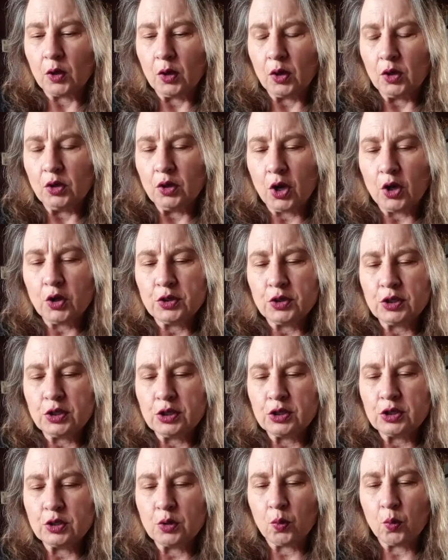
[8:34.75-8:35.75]

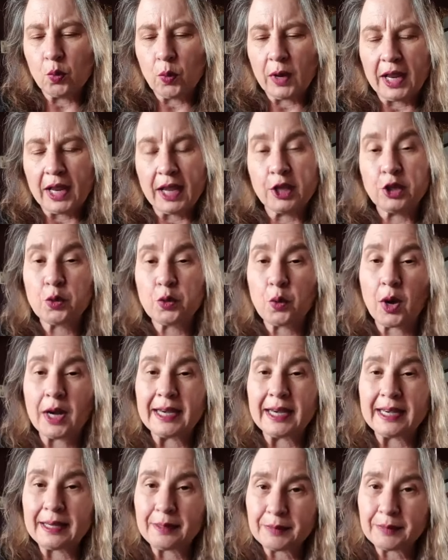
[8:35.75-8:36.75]
Notice where you are
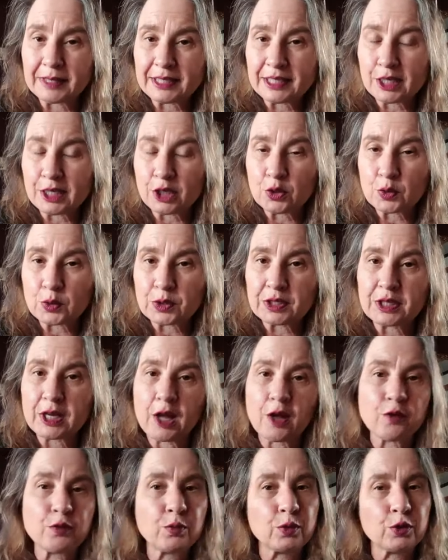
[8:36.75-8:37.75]
limiting
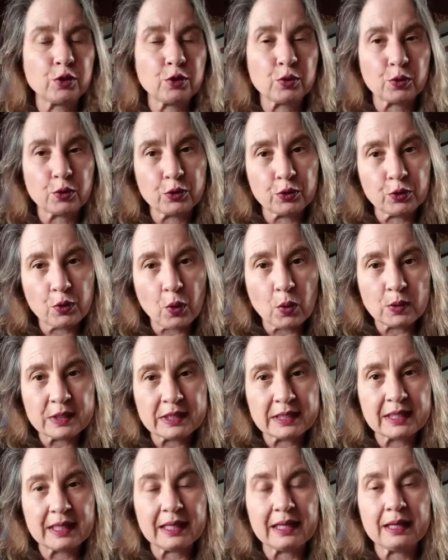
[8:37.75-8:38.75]
yourself with your
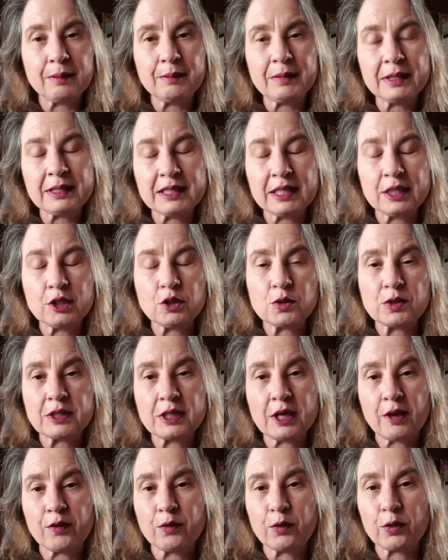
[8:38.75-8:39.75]
thoughts, limiting
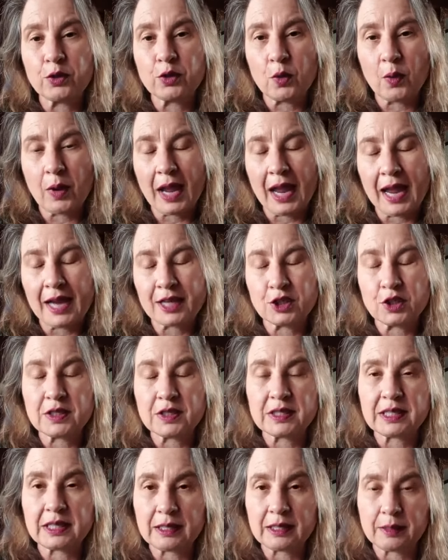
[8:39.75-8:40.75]
yourself with your
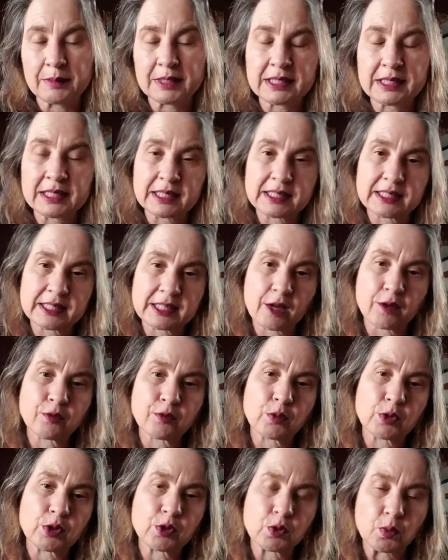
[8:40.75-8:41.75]
actions, and limiting self
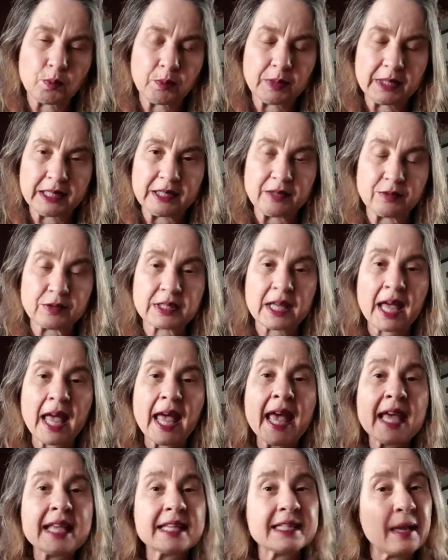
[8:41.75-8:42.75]
with your beliefs.
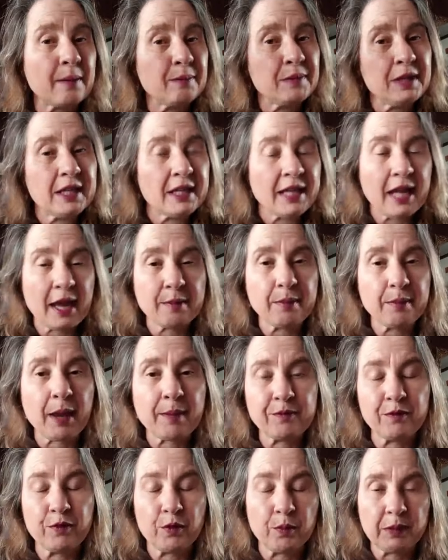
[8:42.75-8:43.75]
Something came
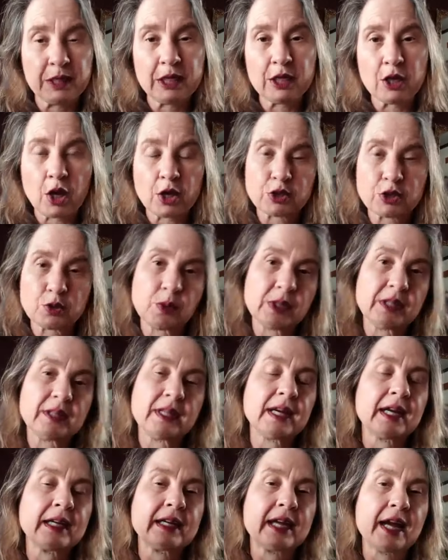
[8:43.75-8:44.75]
up for me last week
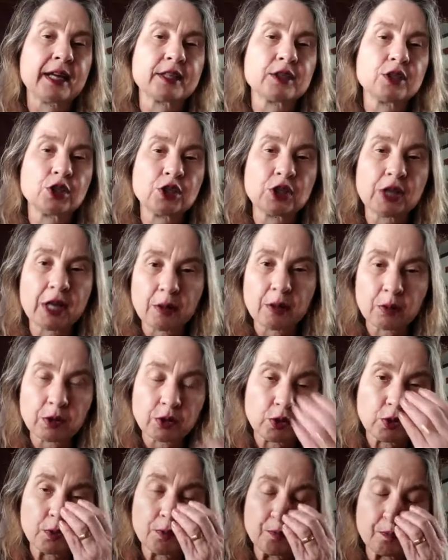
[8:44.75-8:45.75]
that I'd like to share
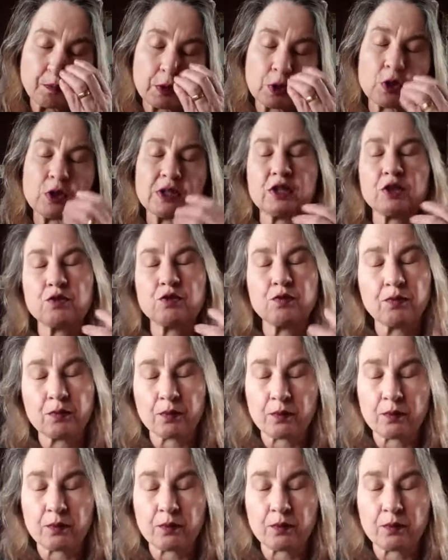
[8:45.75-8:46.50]
with you because it's